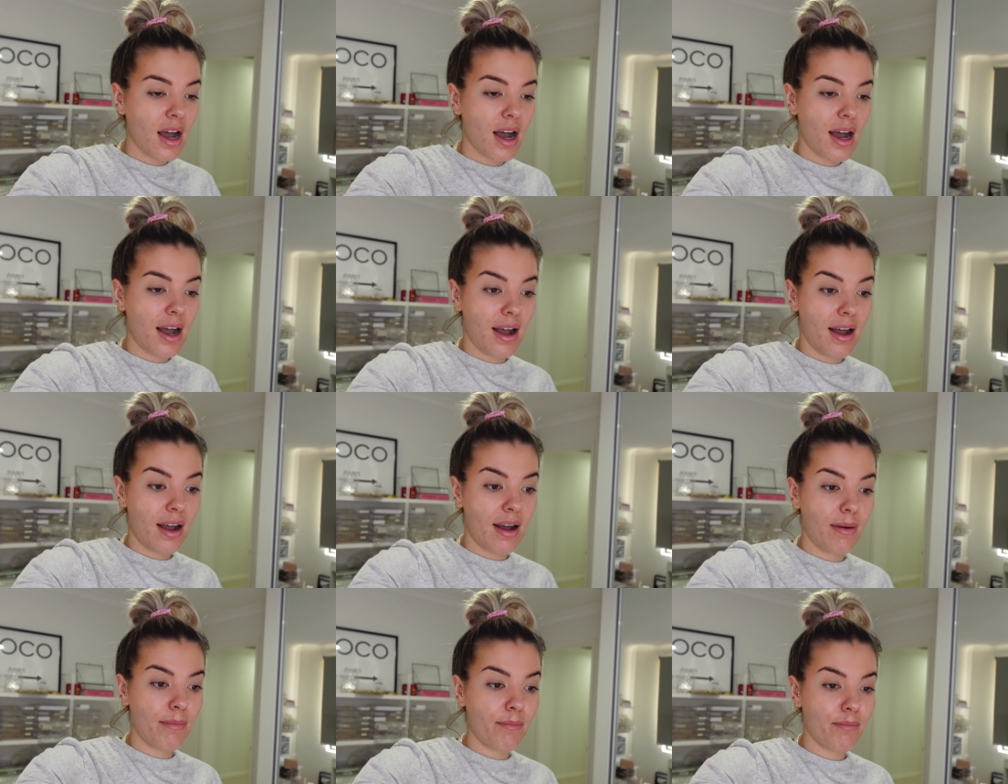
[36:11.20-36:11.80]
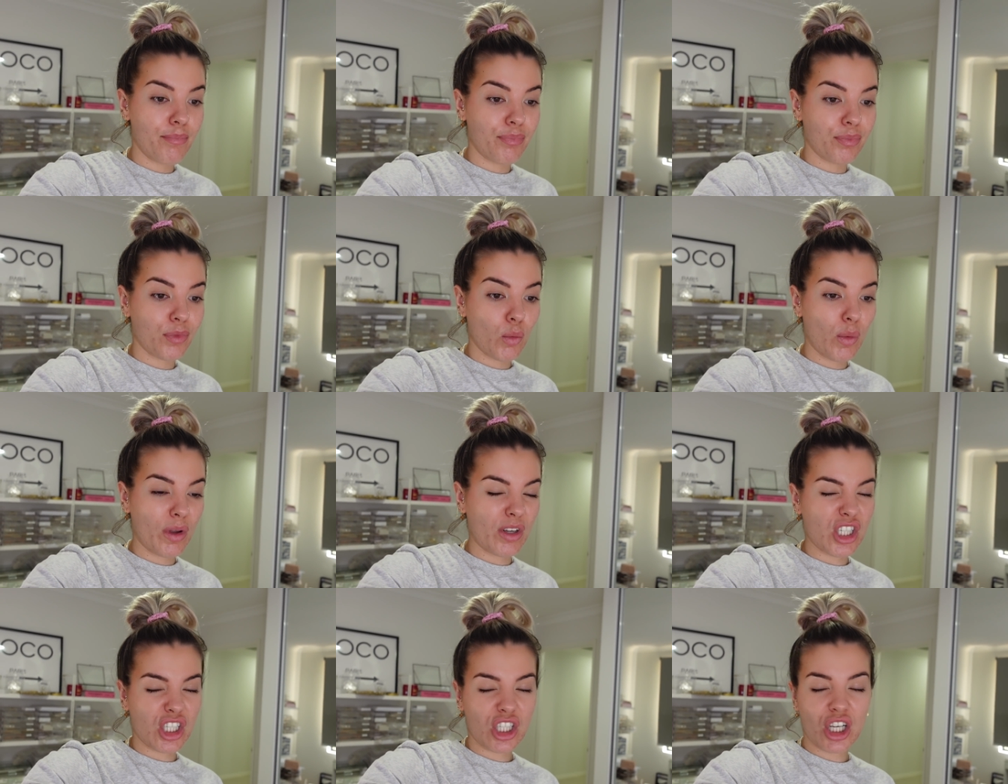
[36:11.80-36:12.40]

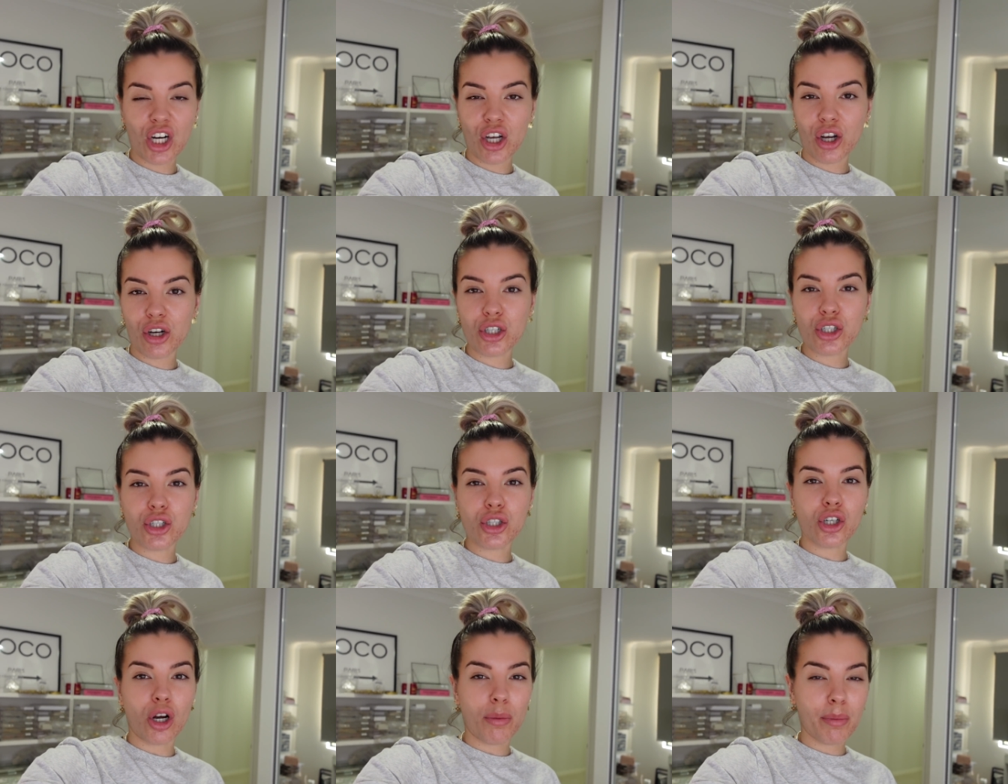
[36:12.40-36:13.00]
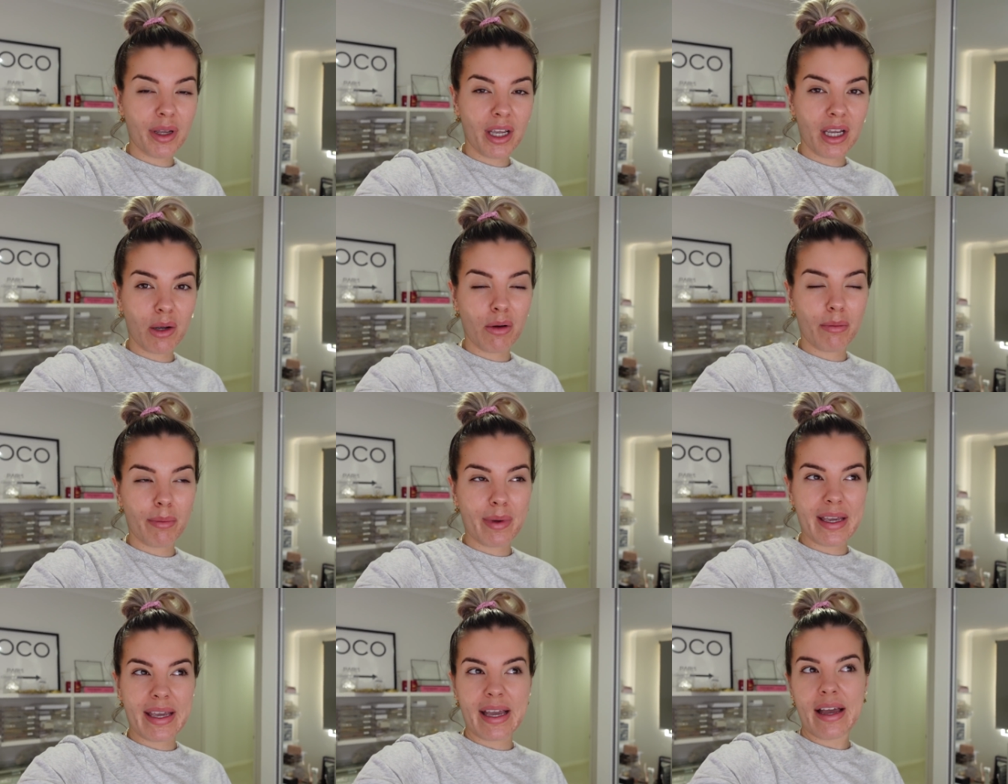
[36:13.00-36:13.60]
We're just gonna go shopping
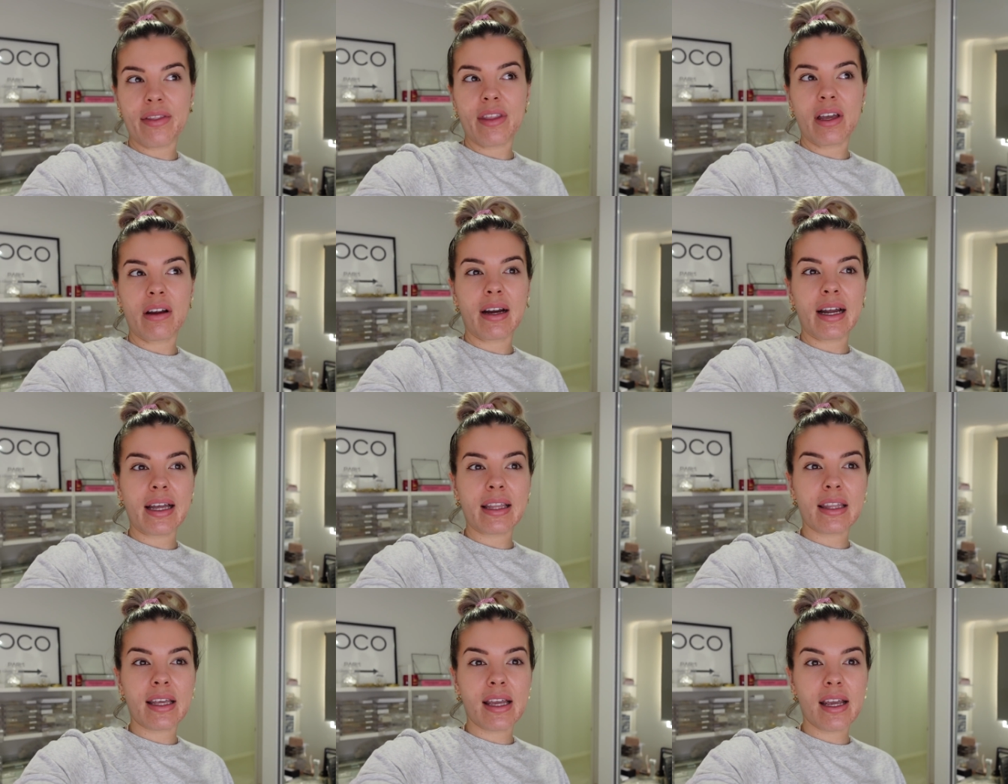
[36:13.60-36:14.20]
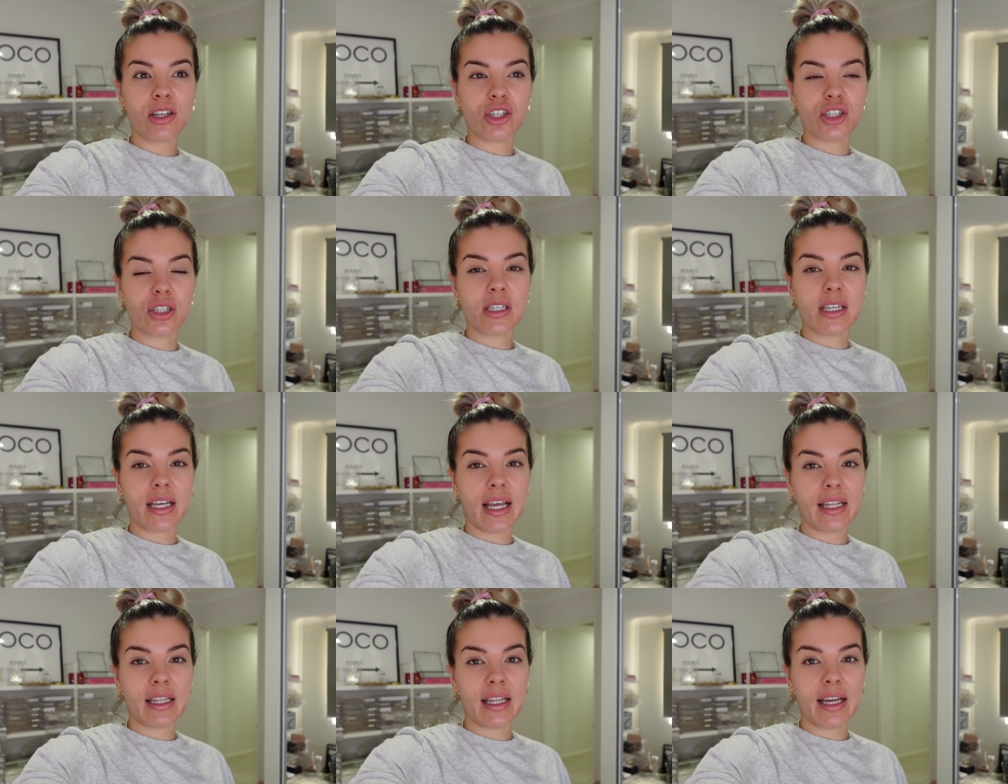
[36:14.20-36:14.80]
when we get there, I think, just to
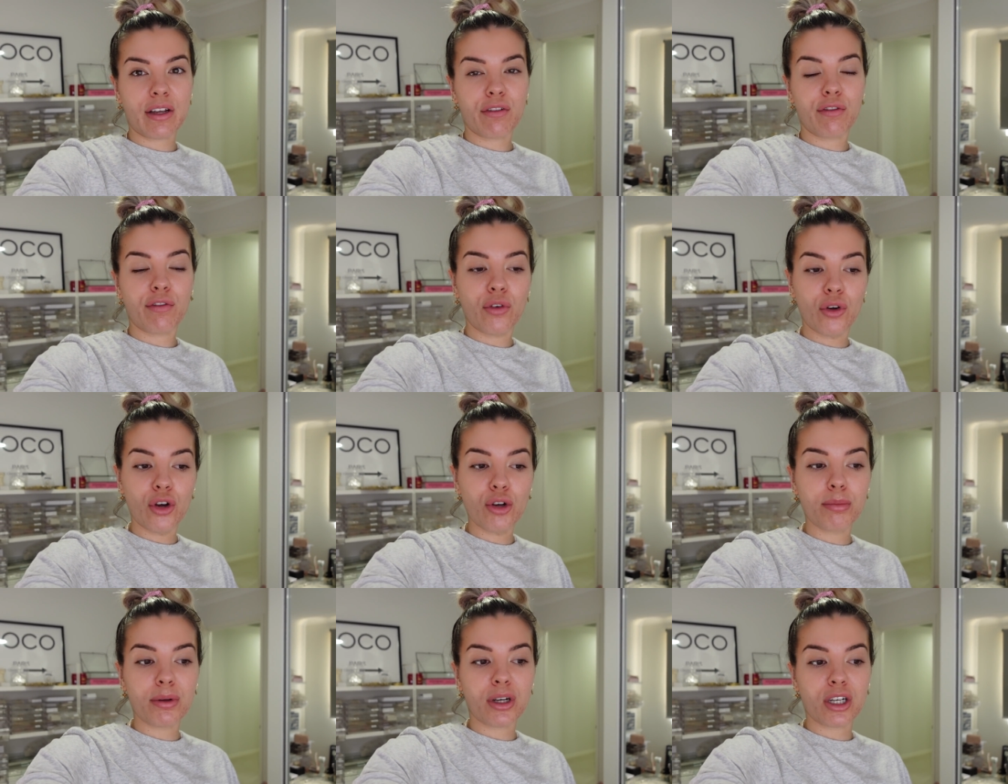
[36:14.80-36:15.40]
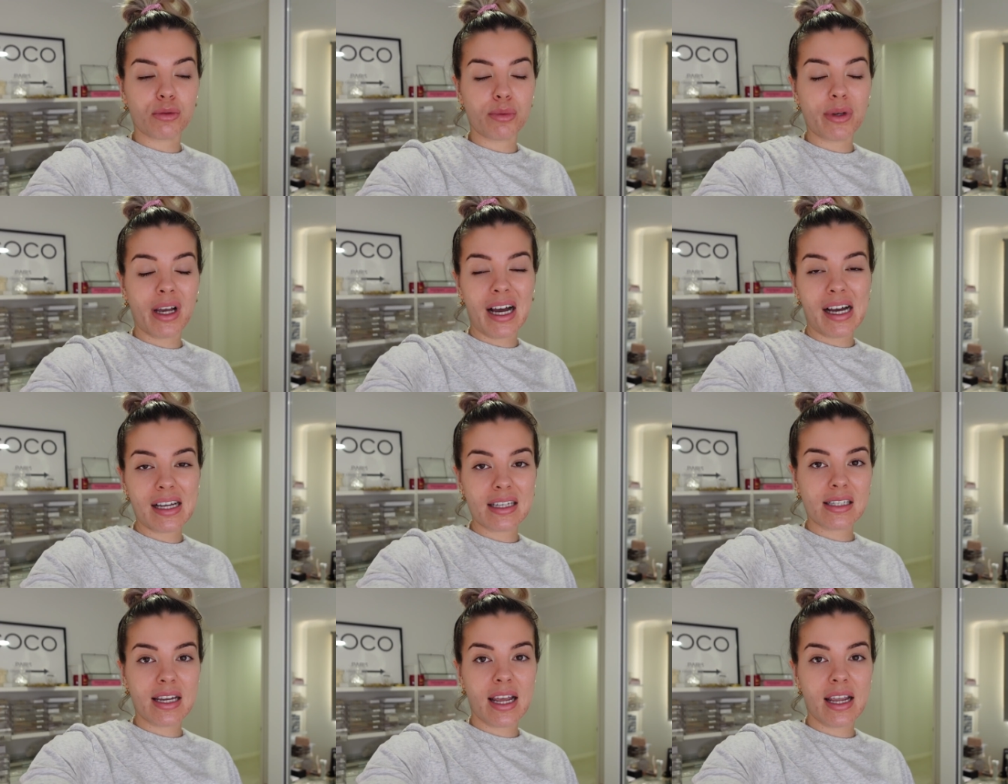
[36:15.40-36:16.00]
get like food, because we
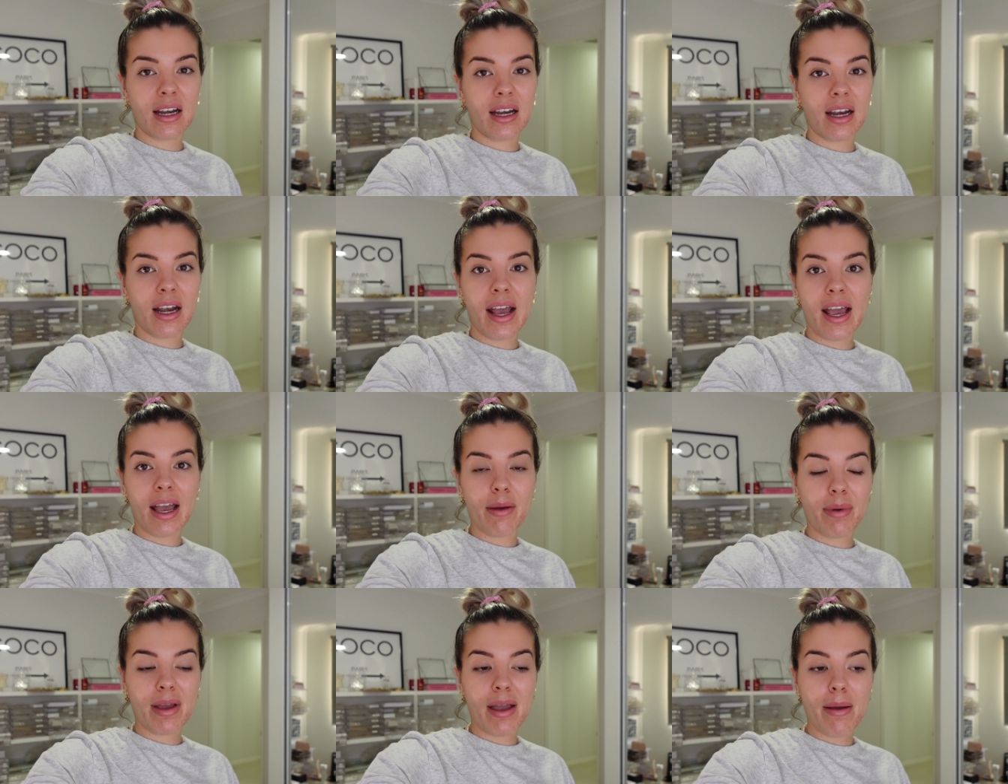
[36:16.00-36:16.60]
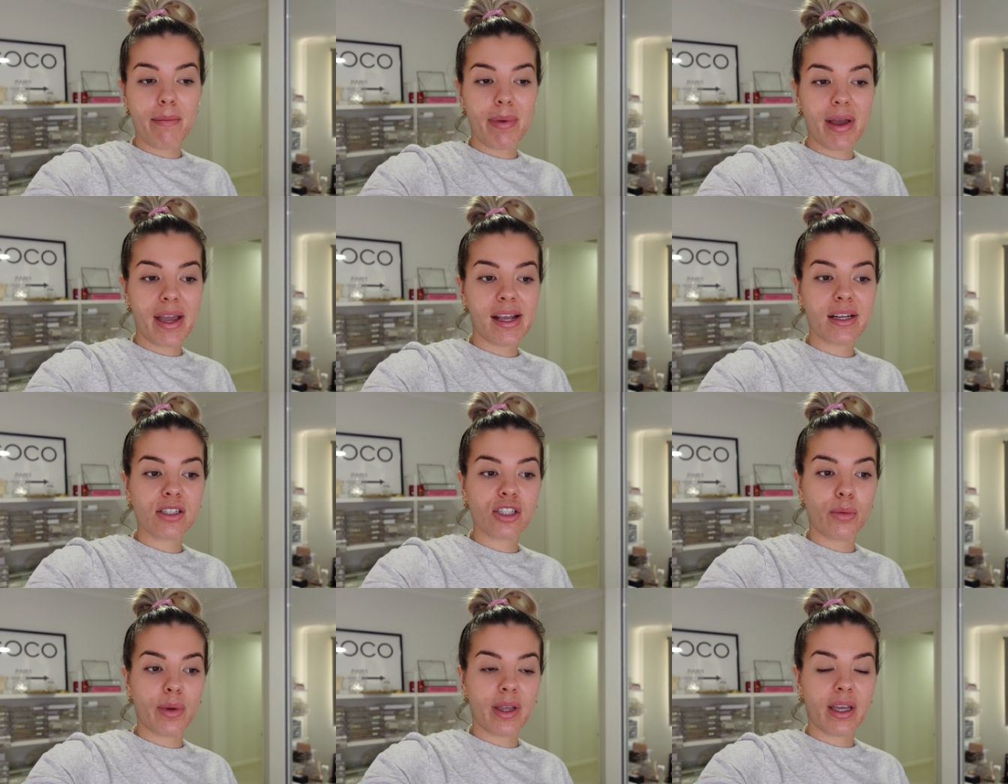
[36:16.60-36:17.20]
are staying in an
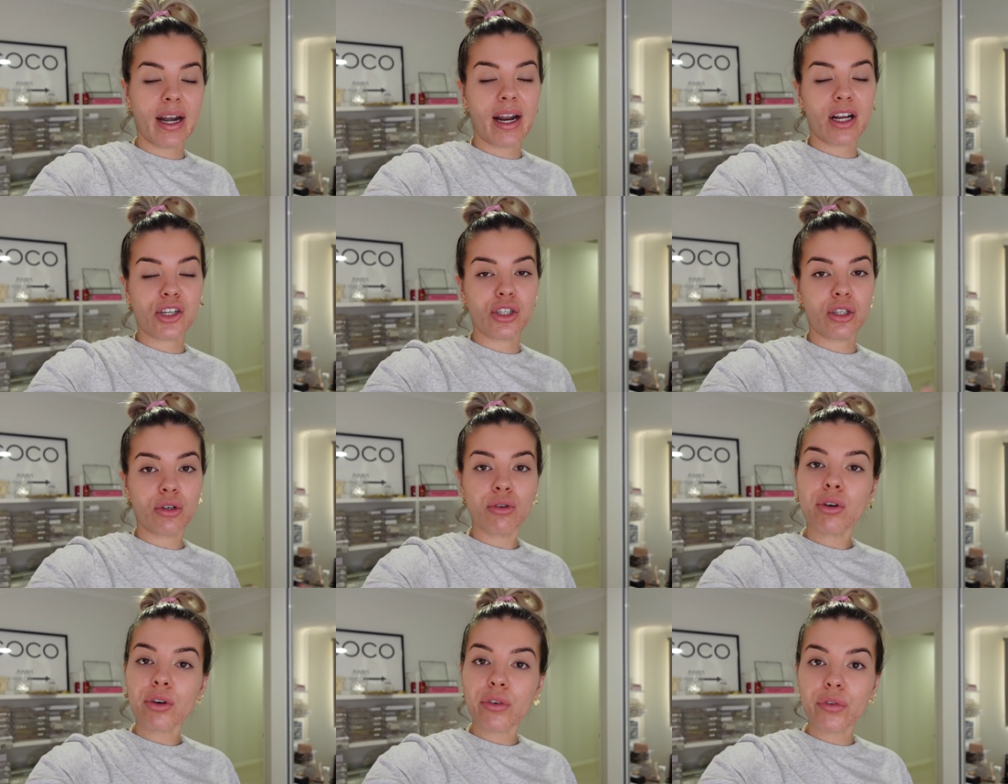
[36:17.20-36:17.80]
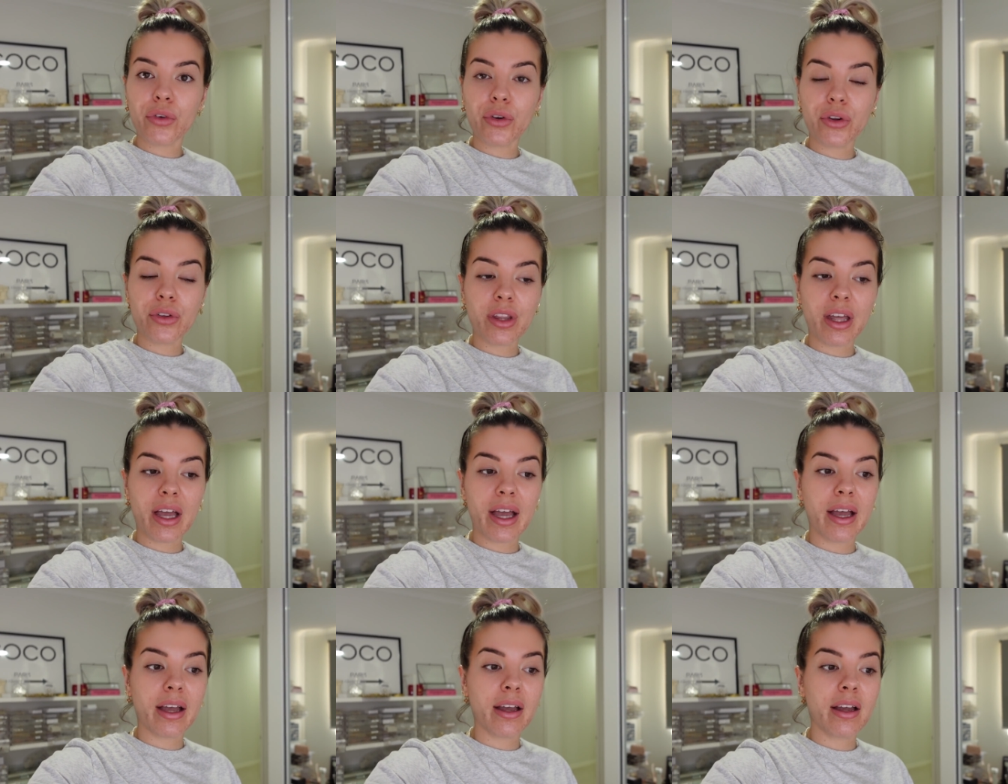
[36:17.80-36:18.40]
Airbnb, so we can actually cook food
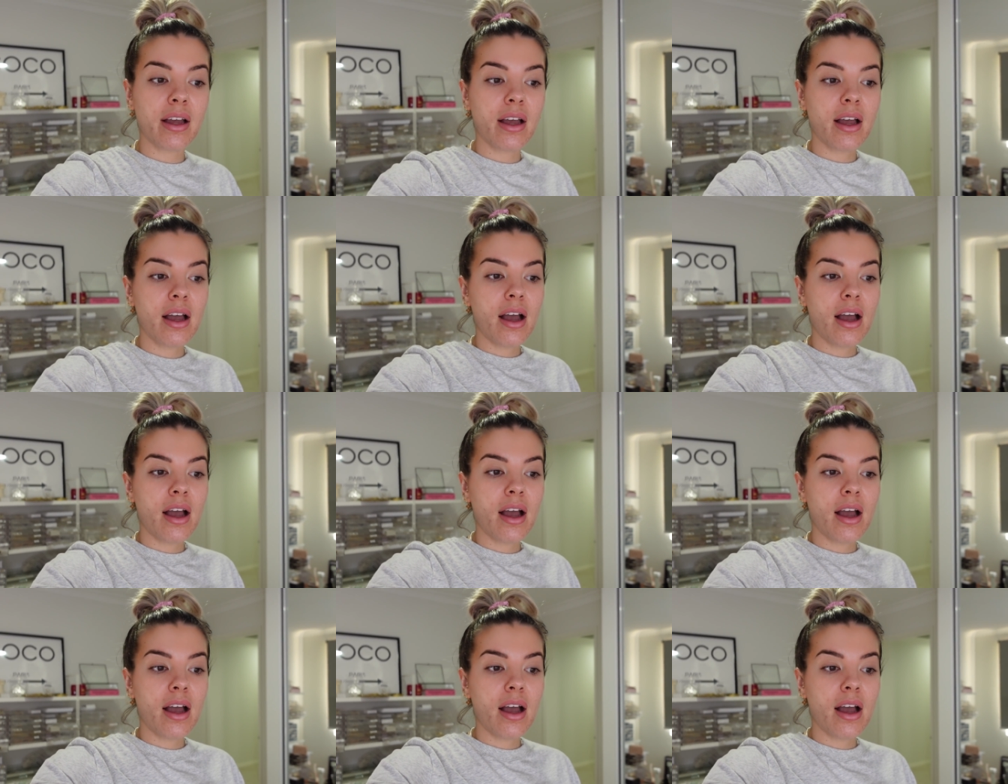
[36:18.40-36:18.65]
there.